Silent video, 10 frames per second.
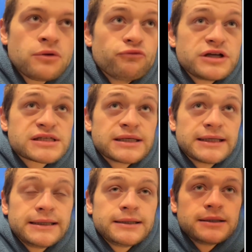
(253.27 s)

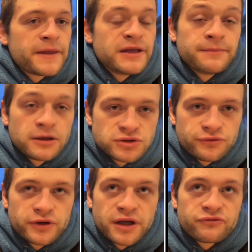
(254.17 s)
recently and the amount
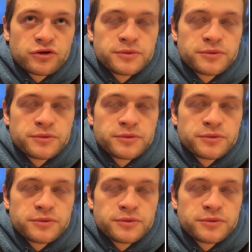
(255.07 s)
of recovery